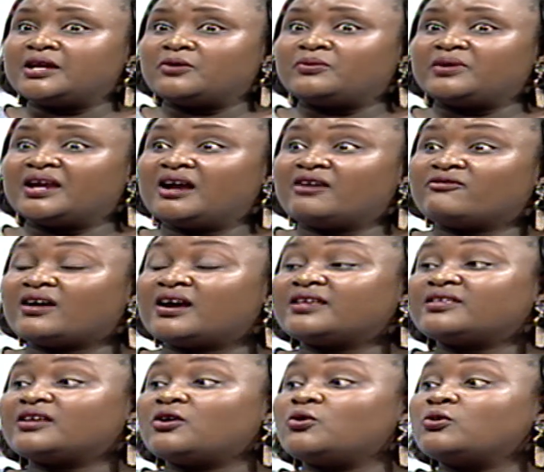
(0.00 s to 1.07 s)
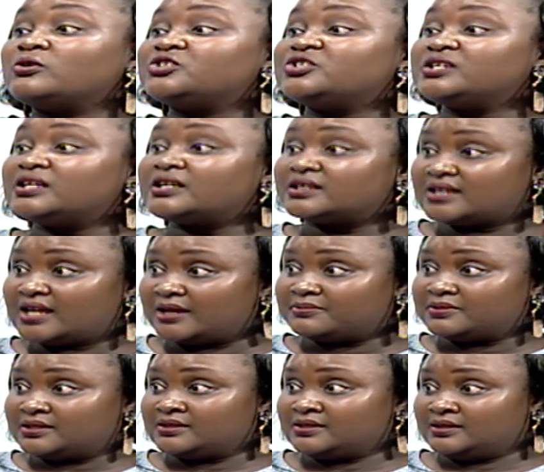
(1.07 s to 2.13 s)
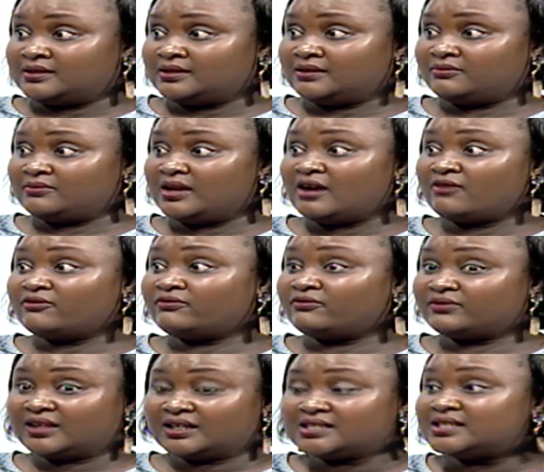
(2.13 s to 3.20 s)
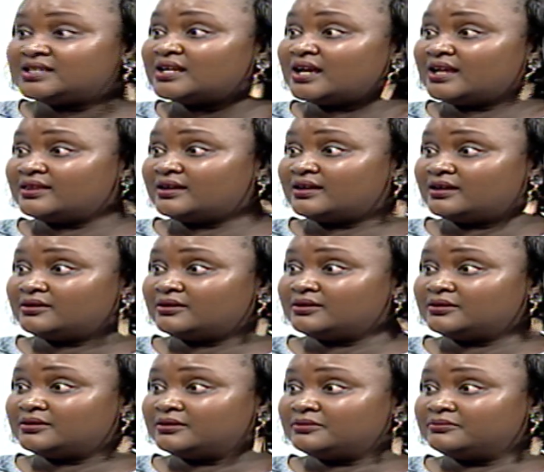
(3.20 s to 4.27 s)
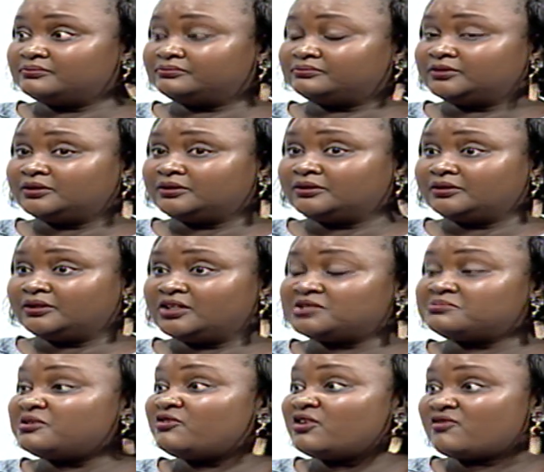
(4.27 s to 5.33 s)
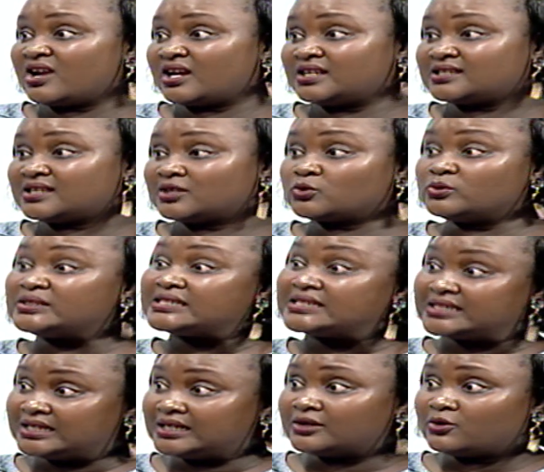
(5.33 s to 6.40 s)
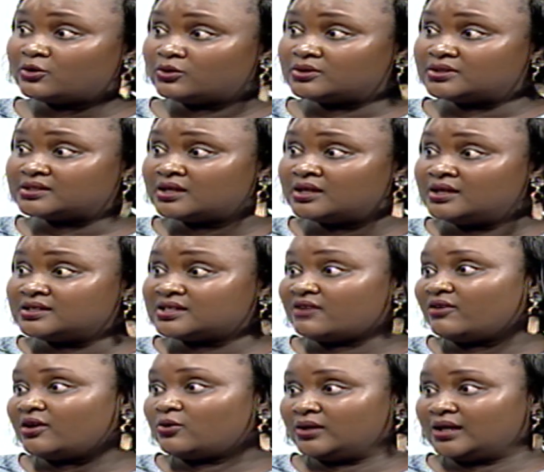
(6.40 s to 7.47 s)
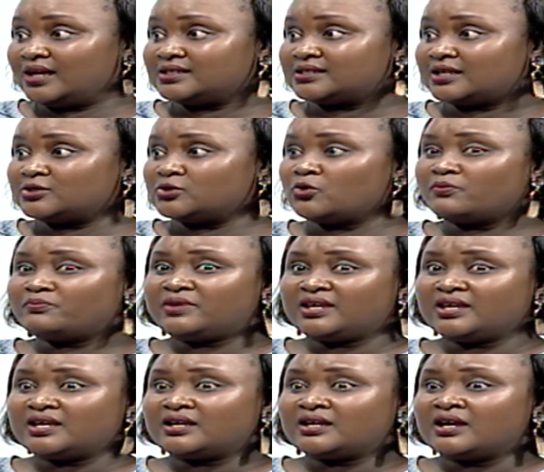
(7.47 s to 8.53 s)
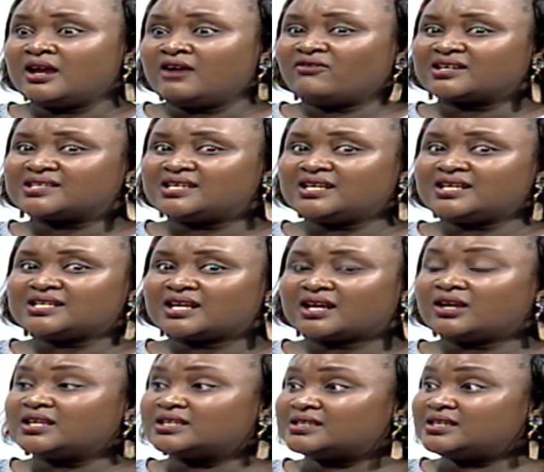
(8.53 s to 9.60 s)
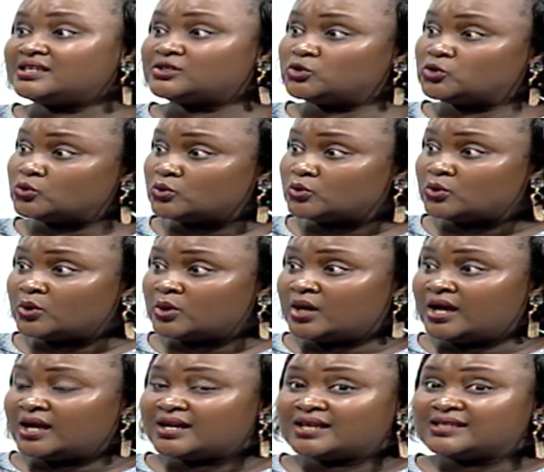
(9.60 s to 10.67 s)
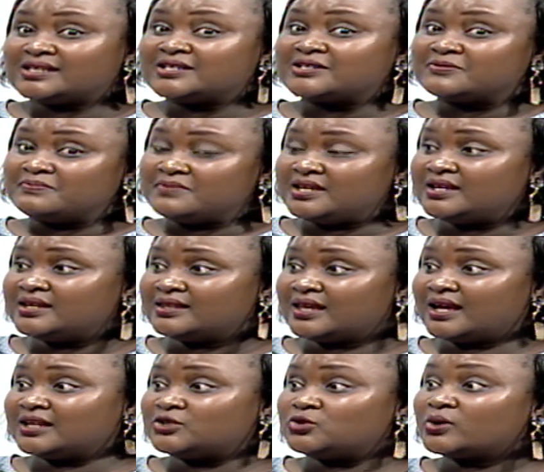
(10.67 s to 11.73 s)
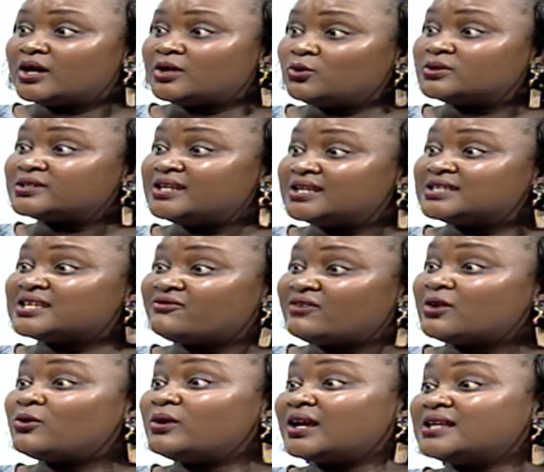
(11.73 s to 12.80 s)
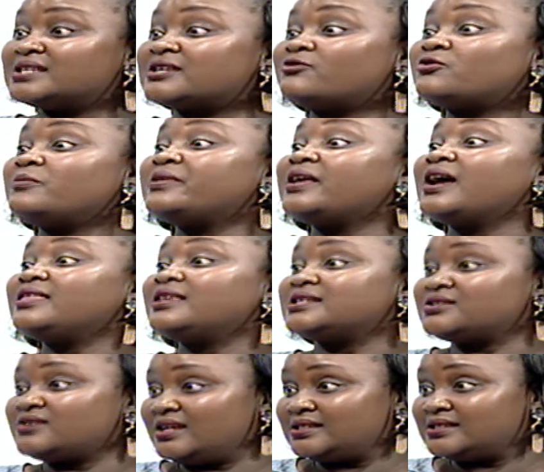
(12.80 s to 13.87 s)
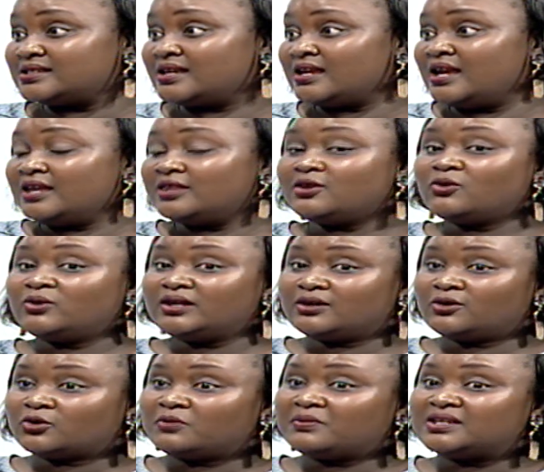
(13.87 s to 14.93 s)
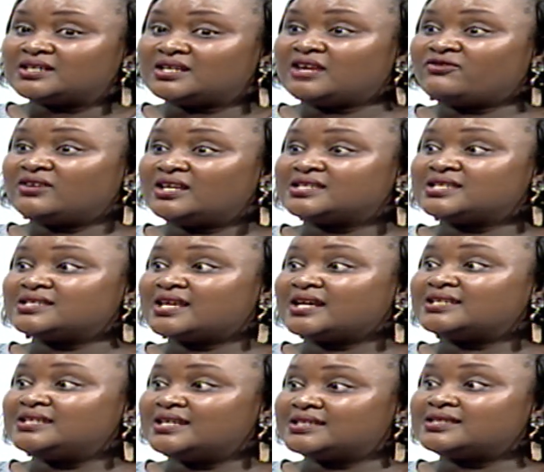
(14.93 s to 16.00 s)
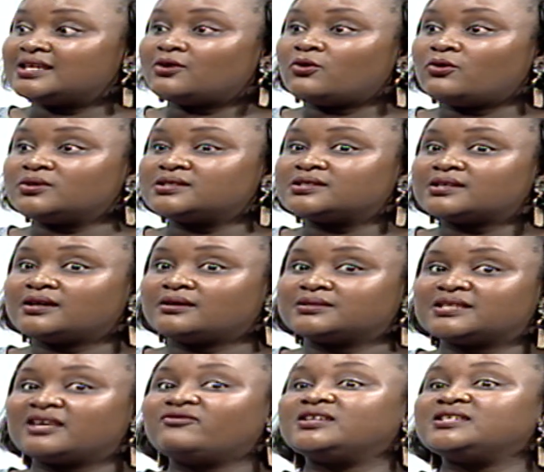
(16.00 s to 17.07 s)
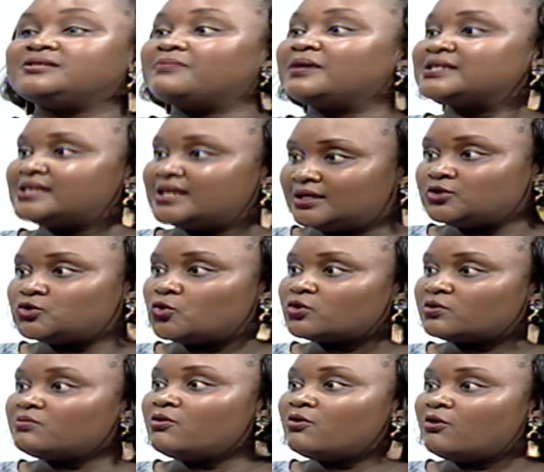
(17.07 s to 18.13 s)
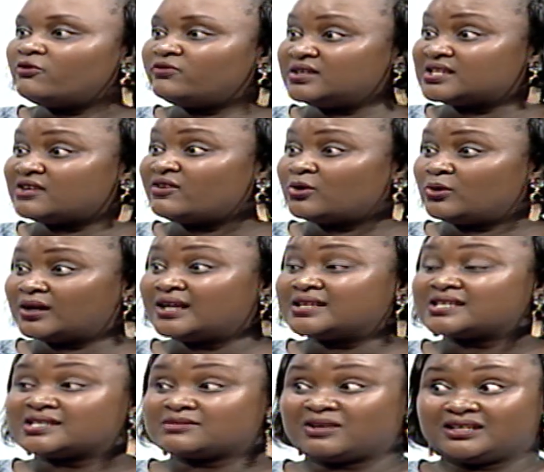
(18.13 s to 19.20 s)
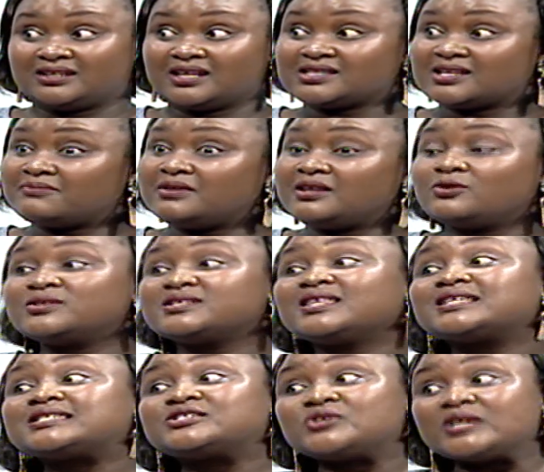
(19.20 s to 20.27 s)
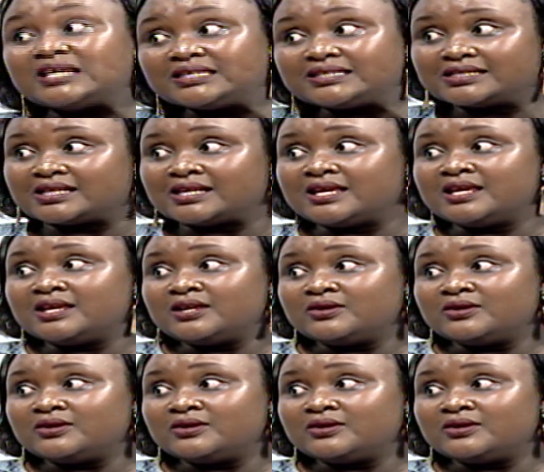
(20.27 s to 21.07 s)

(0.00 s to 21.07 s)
Now we have other oncogenic types. We have thirteen other um, uh, H P V virus that could still cause cervical cancer. So being vaccinated against these two doesn't mean that you cannot get cervical cancer from the other strains. Mm-hmm. The only documented evidence is that, yes, they cause seventy percent or more of the cervical cancers, but it doesn't mean those other strains. Mm-hmm.